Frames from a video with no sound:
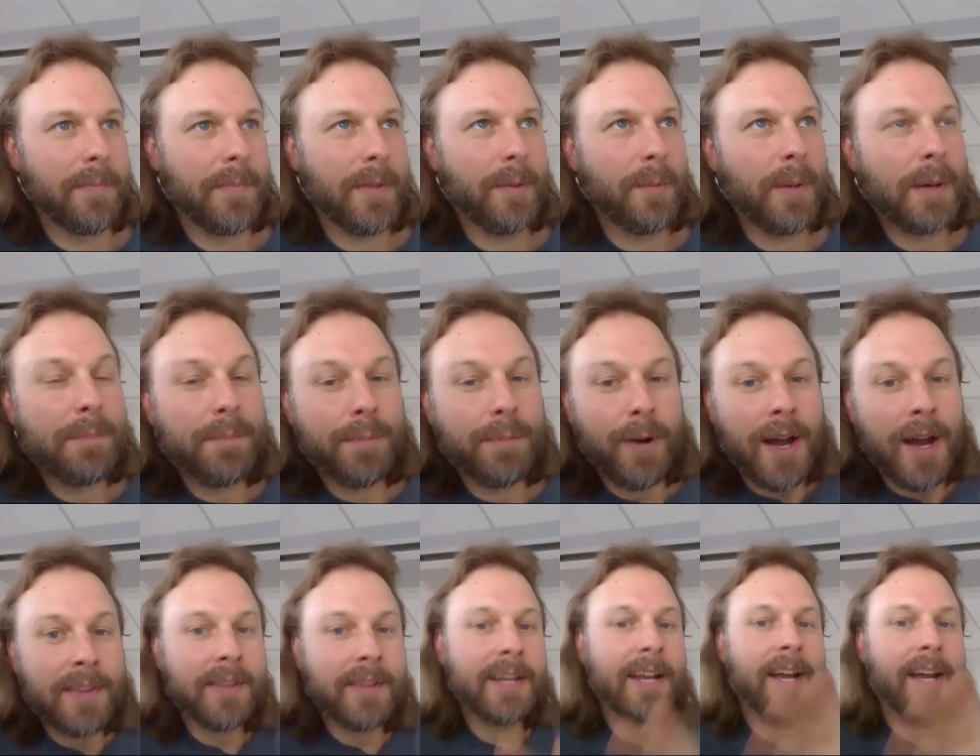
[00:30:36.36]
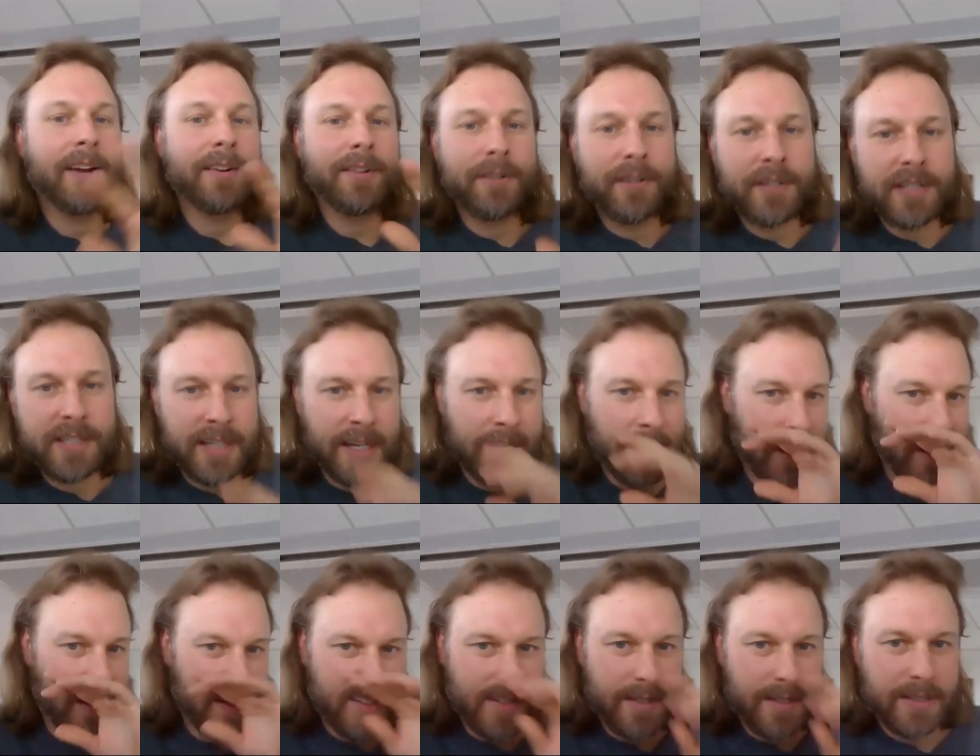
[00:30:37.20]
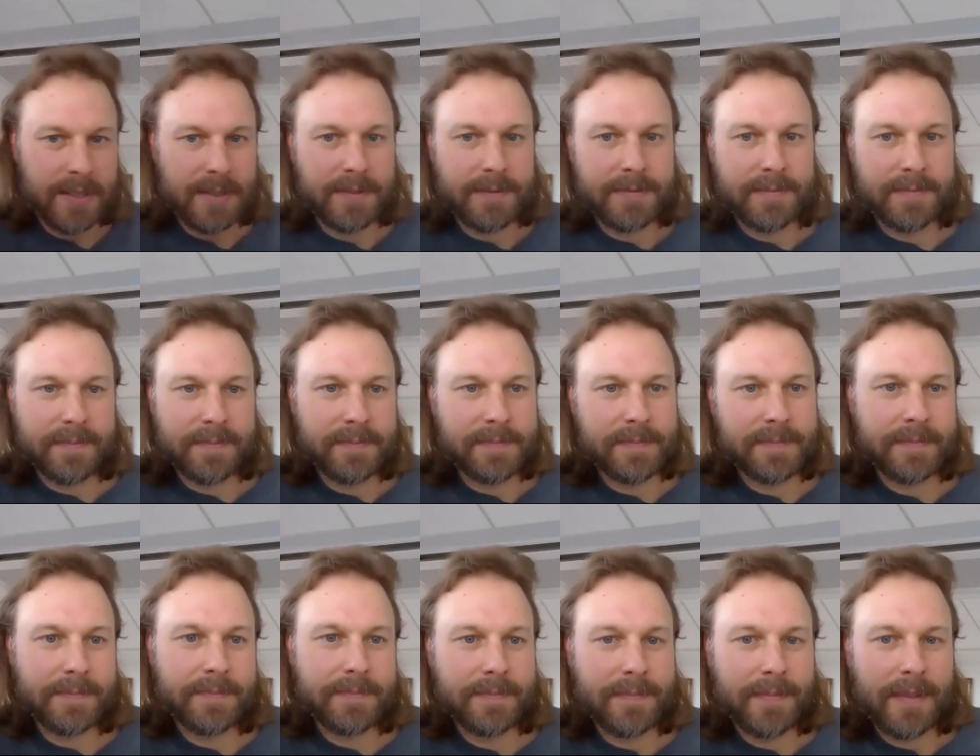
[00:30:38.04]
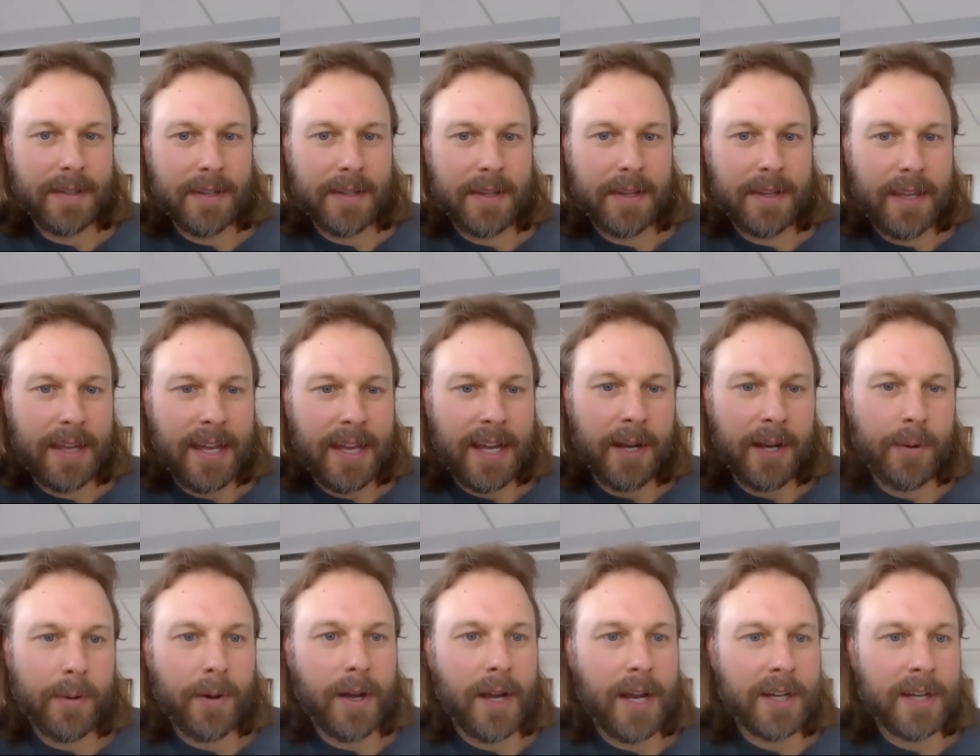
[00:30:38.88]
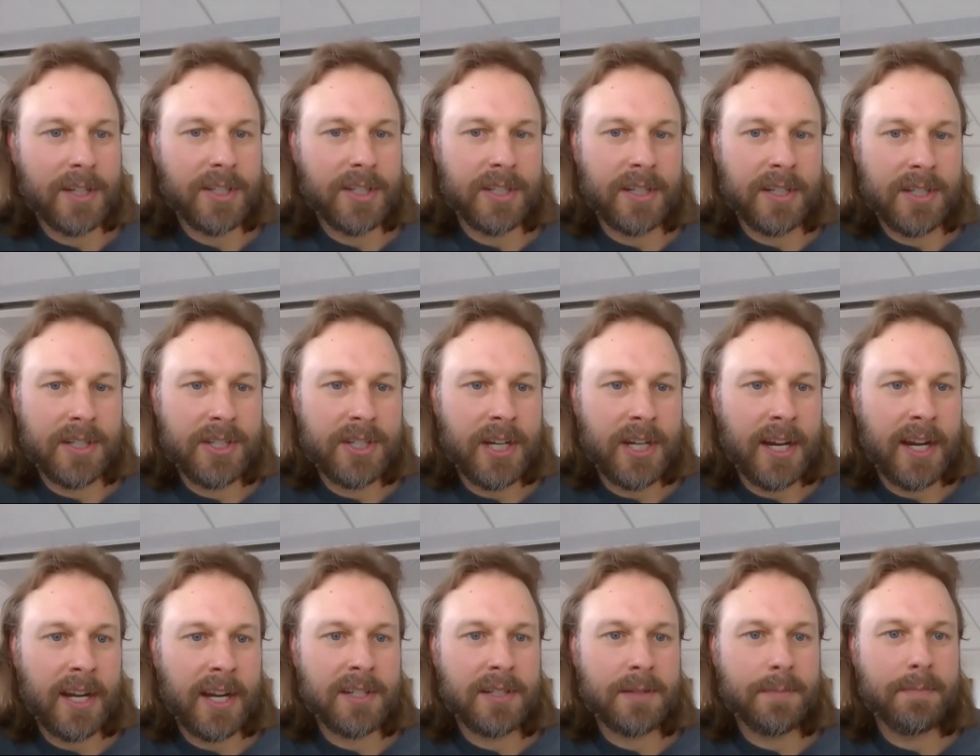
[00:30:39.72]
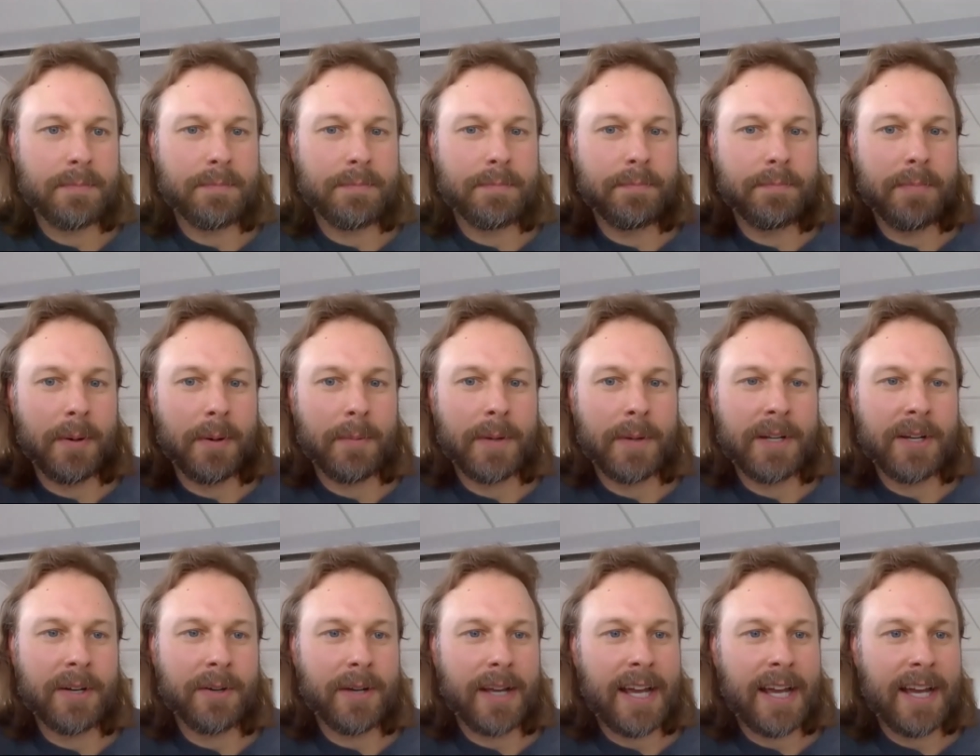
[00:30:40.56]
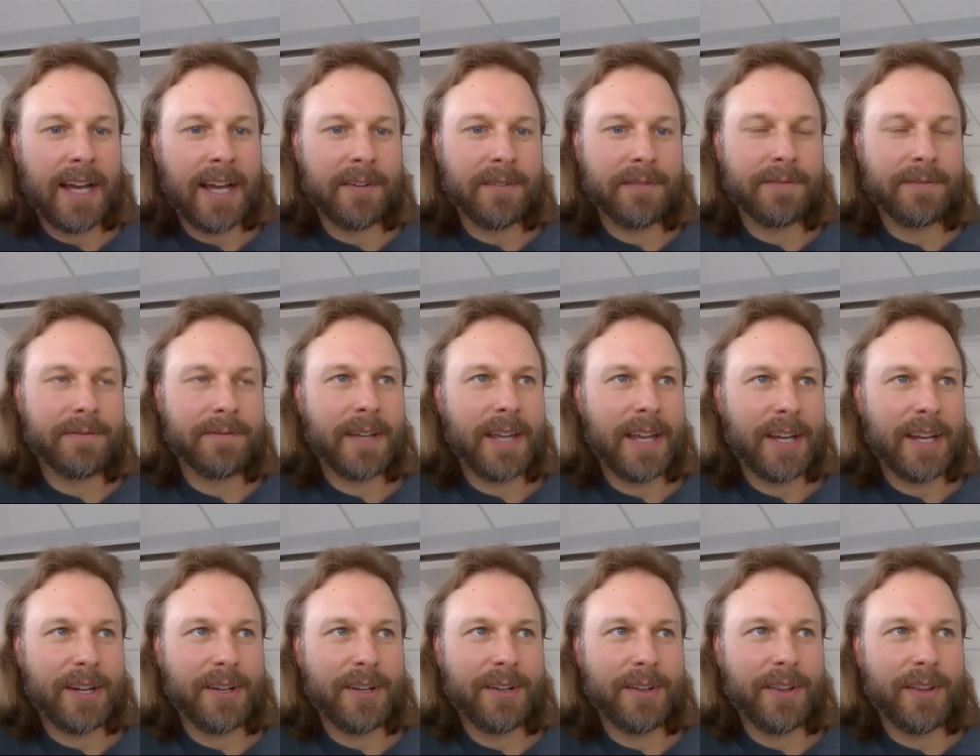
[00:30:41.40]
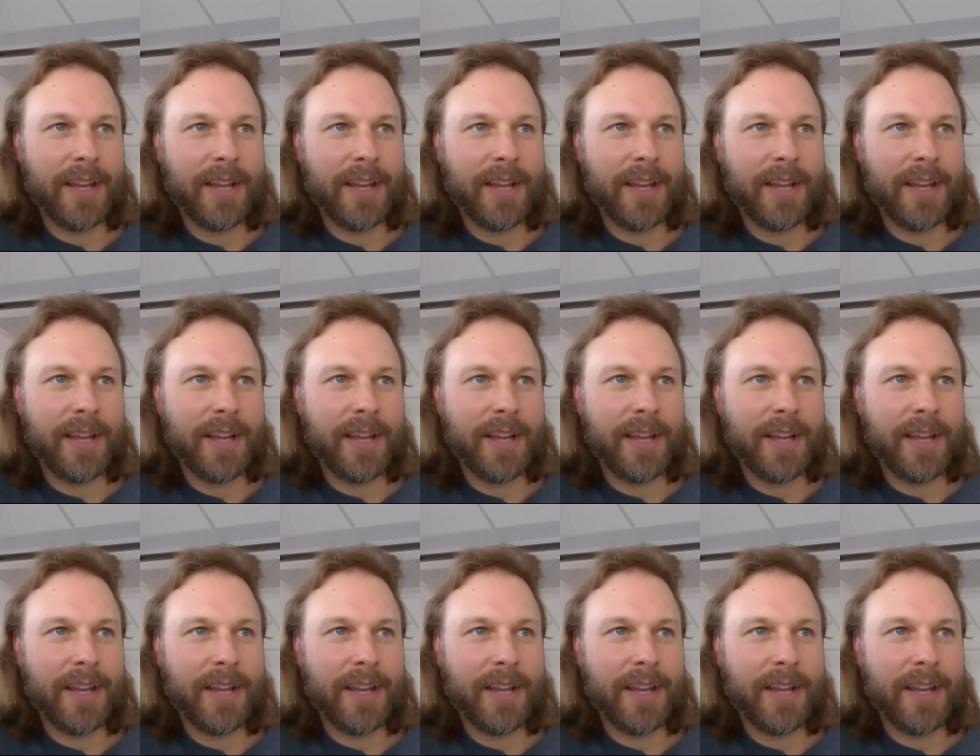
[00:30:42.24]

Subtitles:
we broadly understand how oxygen has changed, but we don't have, we